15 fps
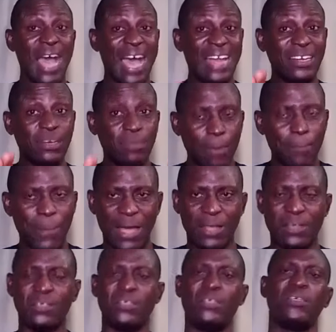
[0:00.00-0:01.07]
And
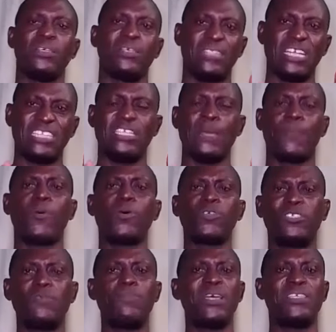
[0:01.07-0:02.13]
remember that your
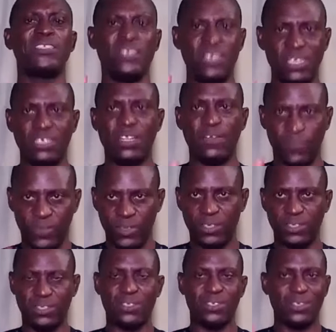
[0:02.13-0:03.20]
poultry birds need the
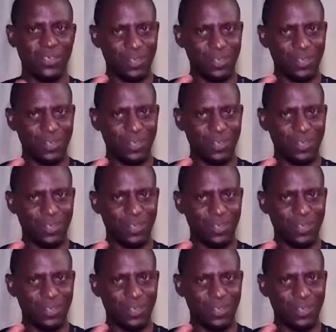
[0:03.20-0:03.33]
feed.